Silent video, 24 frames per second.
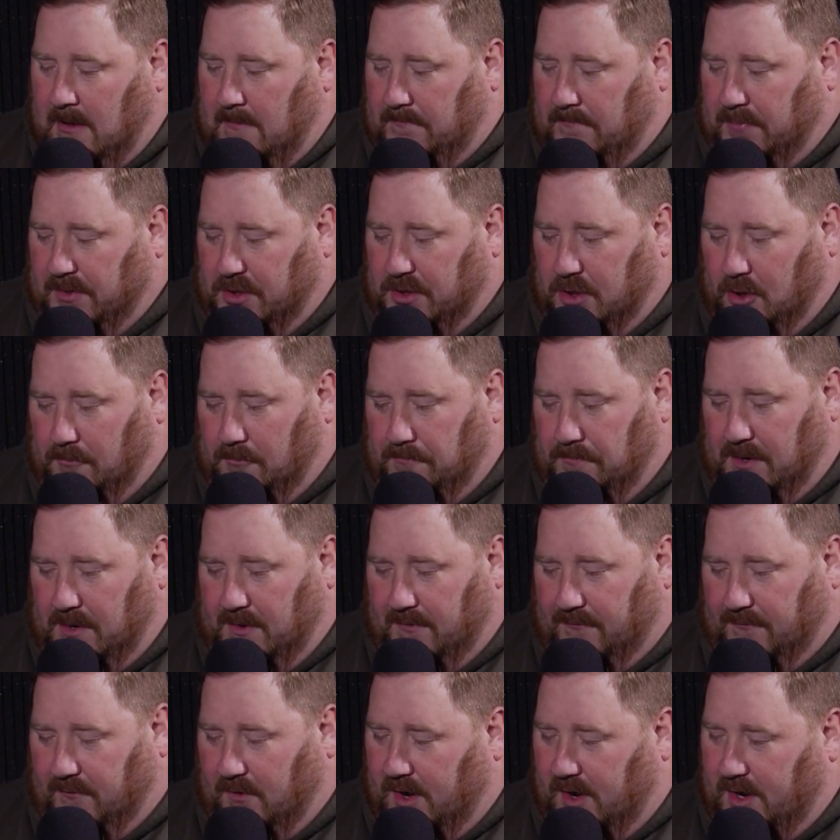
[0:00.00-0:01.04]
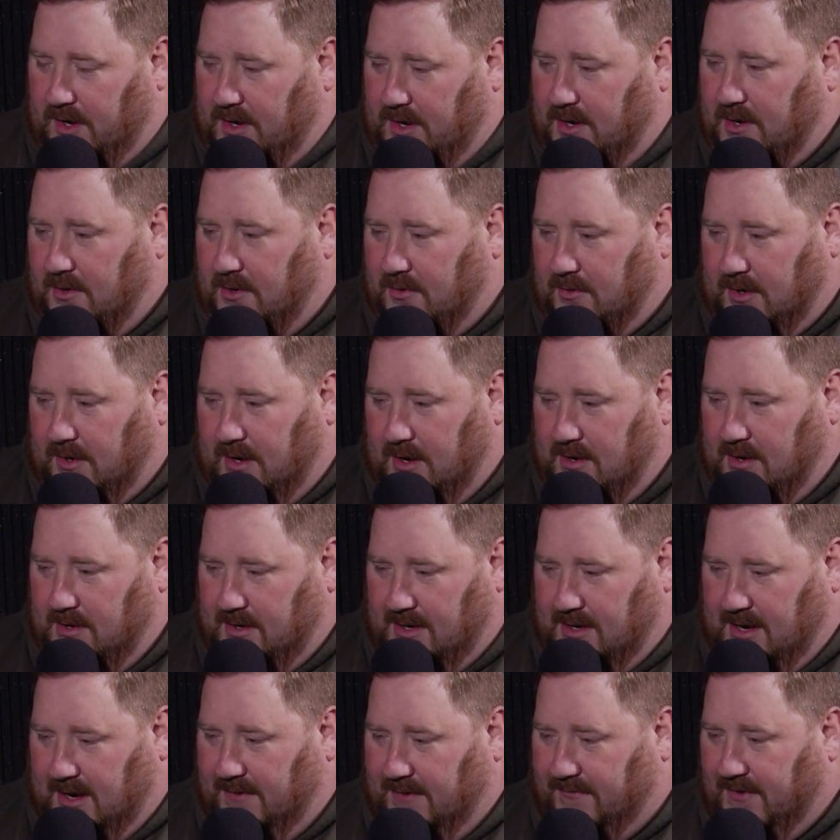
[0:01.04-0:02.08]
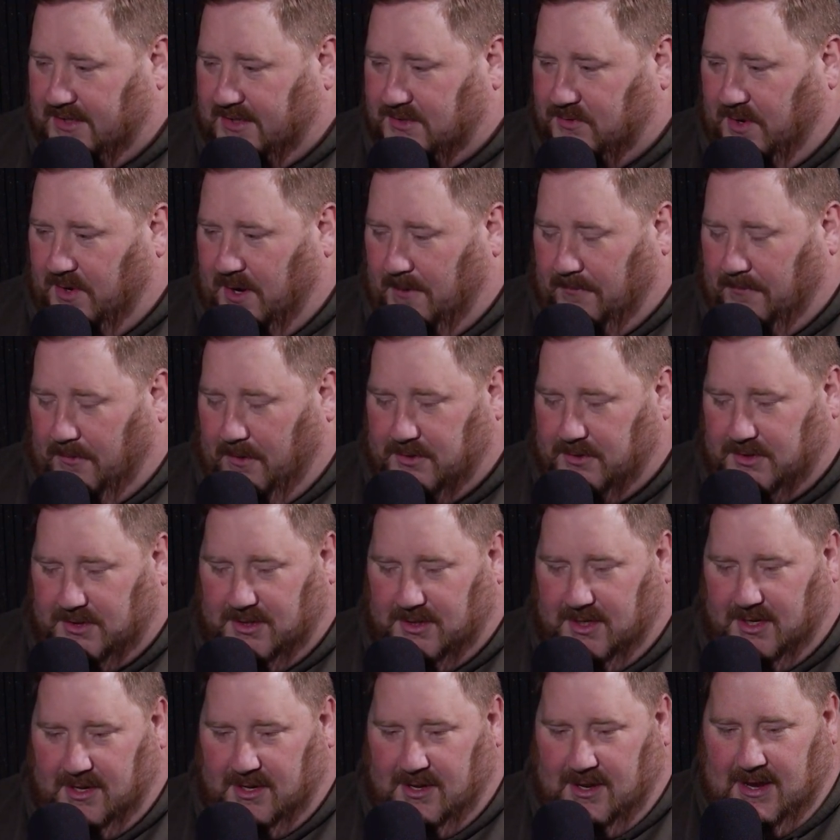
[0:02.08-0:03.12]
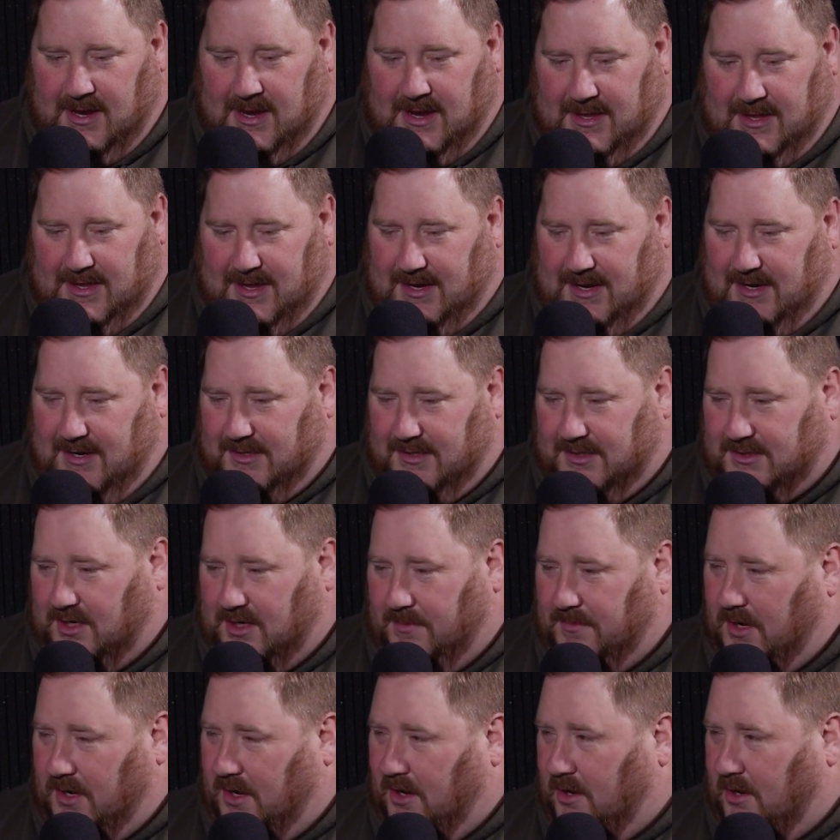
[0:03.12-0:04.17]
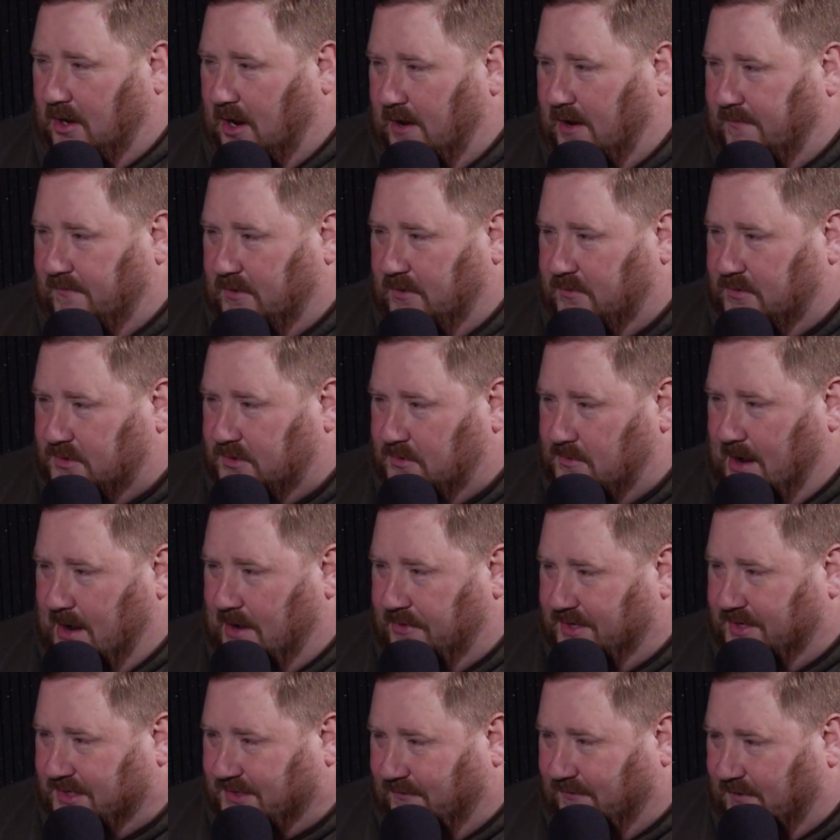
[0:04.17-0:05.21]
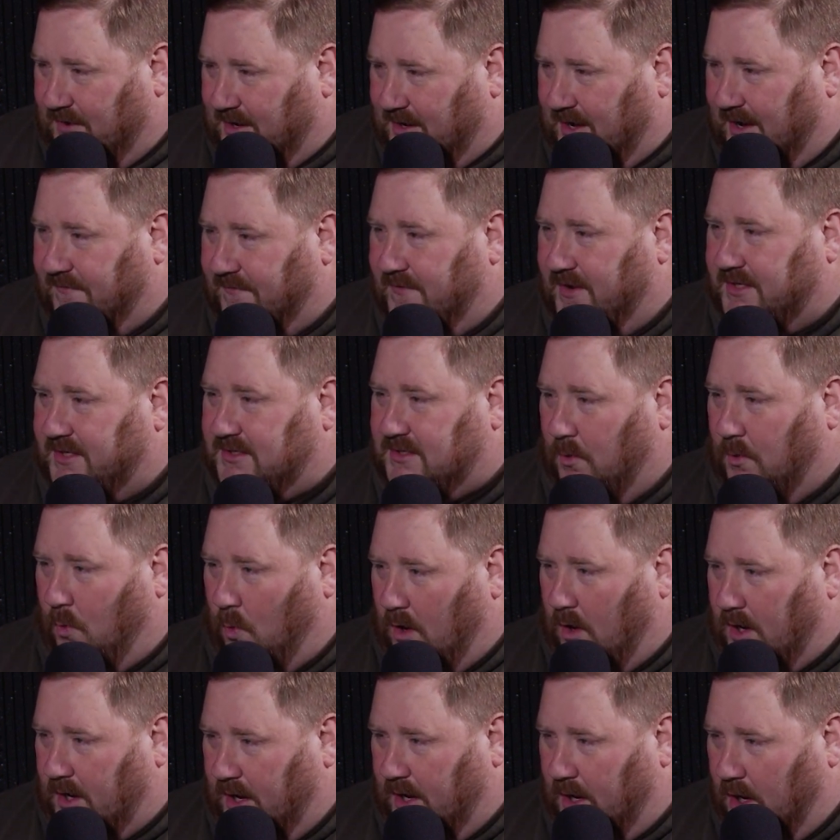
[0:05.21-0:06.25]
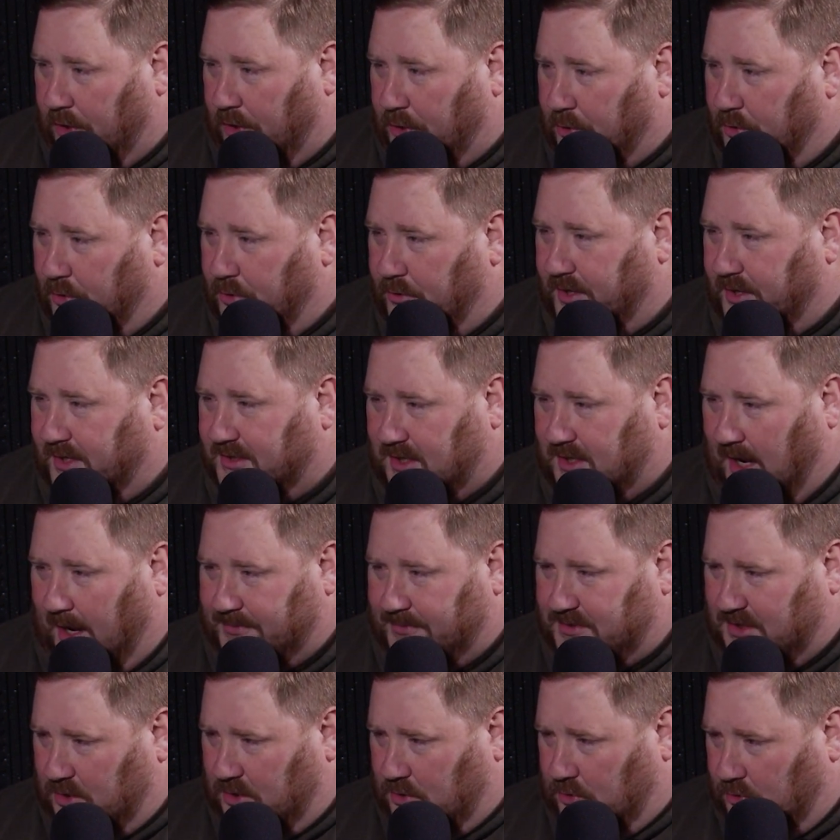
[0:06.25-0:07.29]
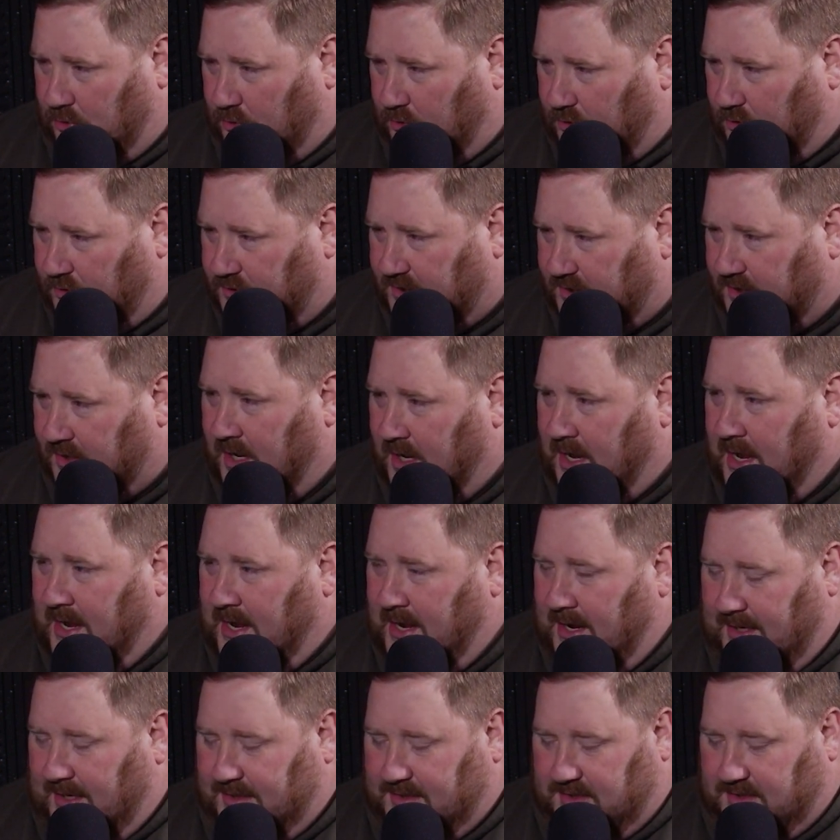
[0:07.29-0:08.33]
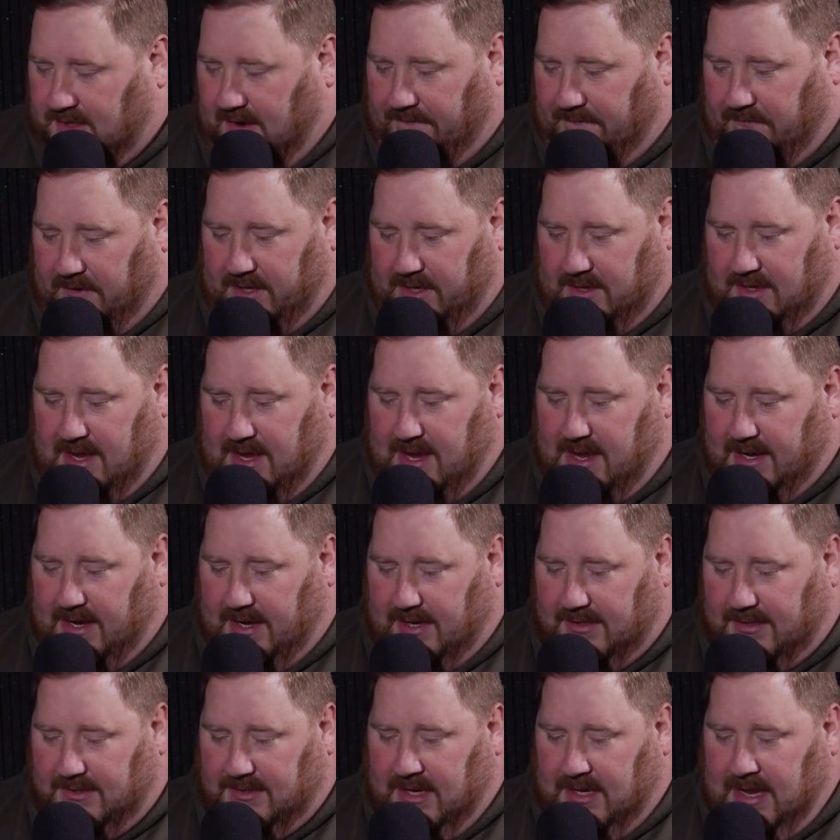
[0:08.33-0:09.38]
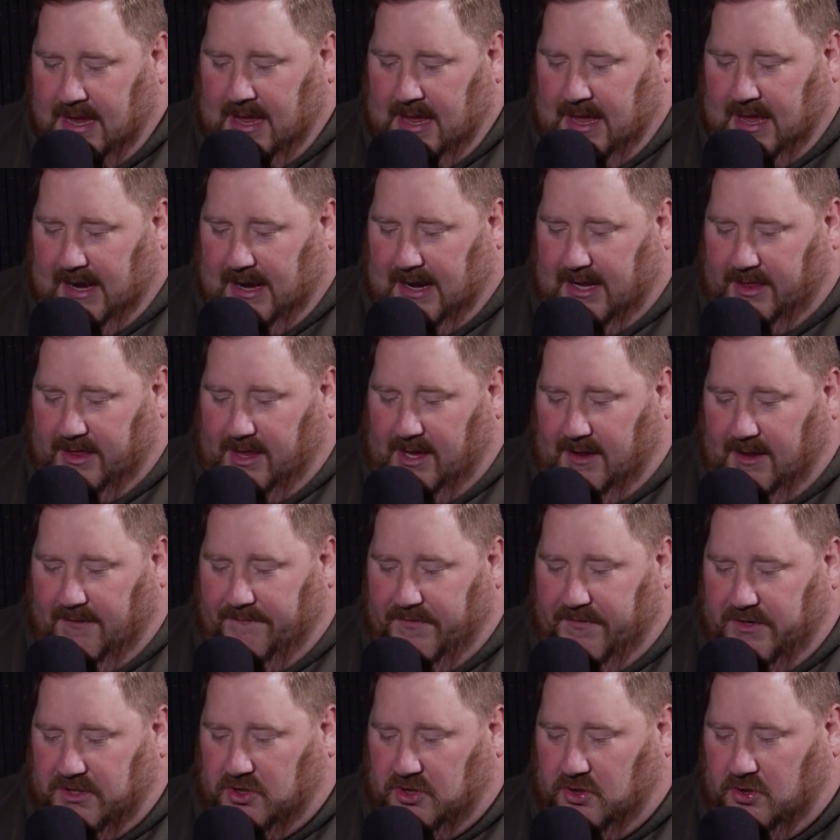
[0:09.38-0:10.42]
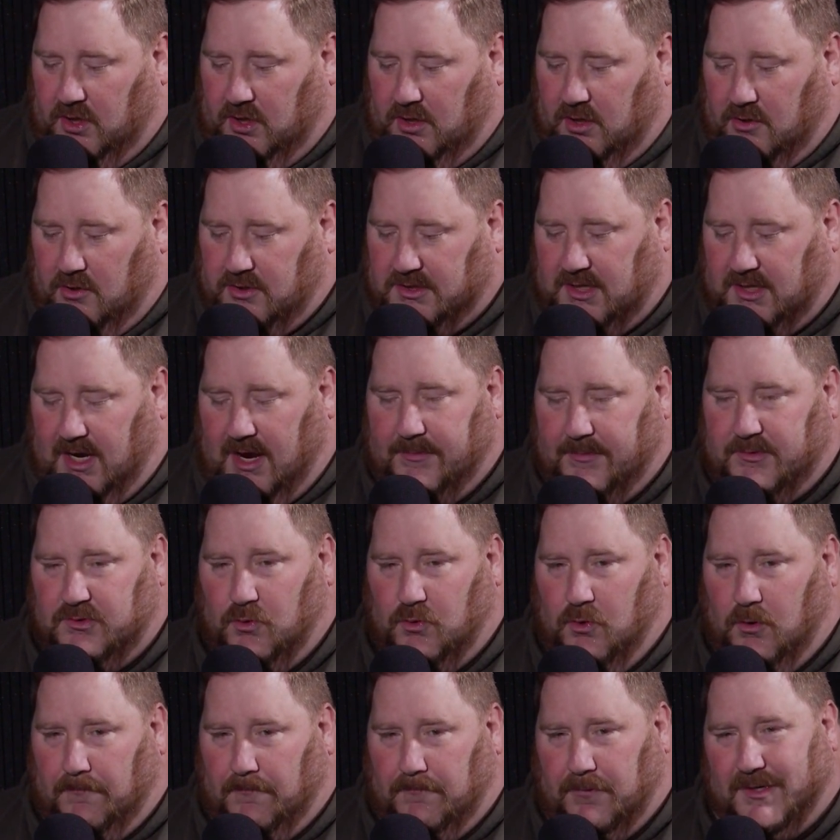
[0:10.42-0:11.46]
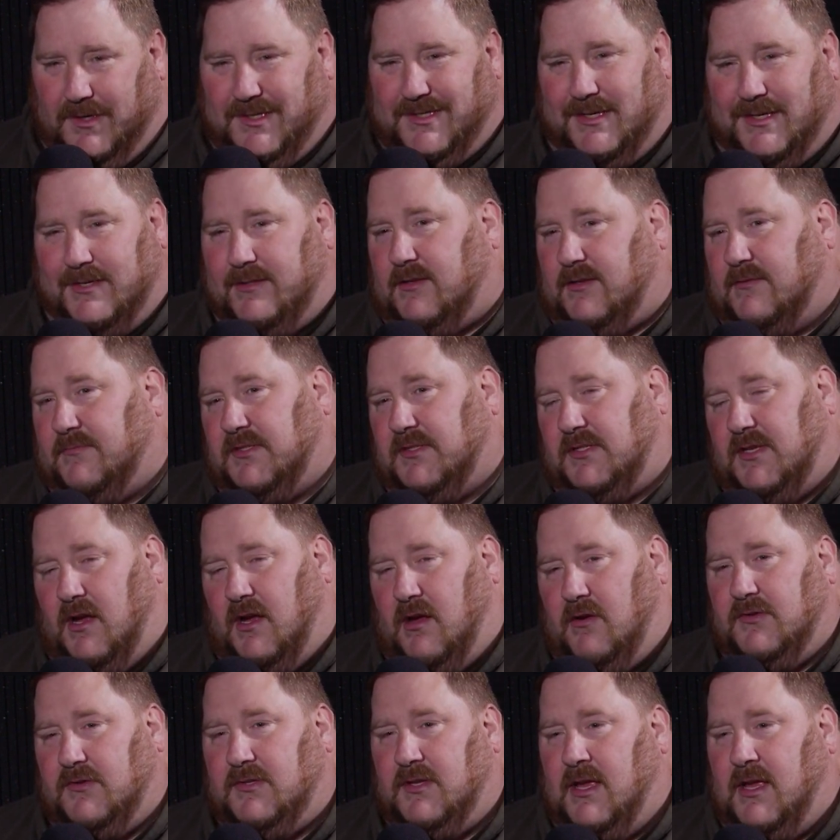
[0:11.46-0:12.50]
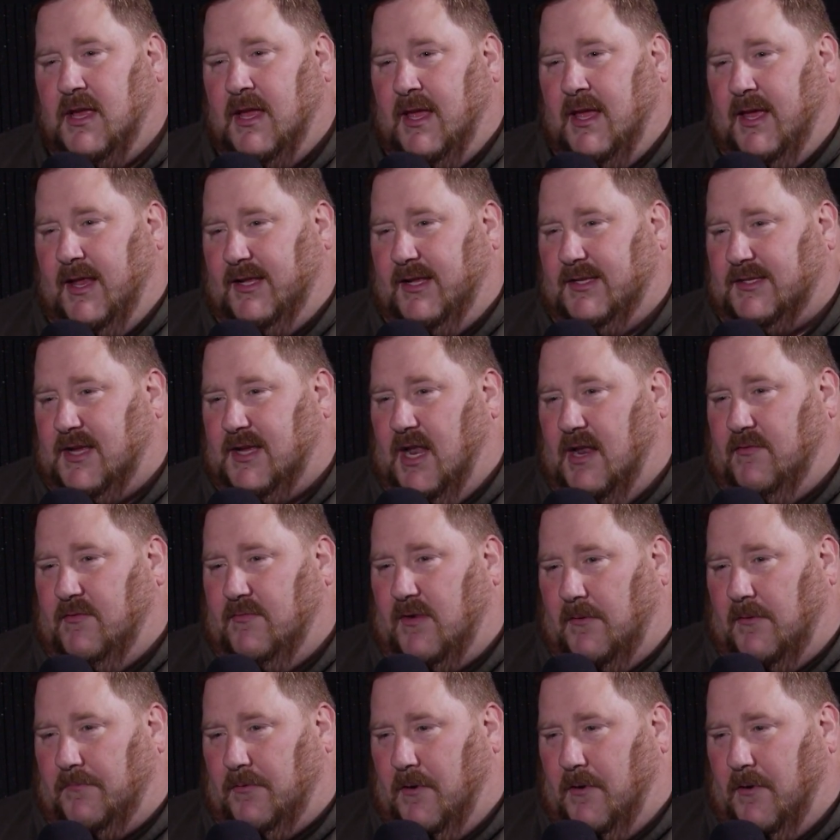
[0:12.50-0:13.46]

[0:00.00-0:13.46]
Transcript: but don't be afraid, kind of as we approach the end of the sermon, a lot of it was around this forgiveness and working through these obstacles and stuff like that. And I think eventually those times will present themselves, and it's kind of about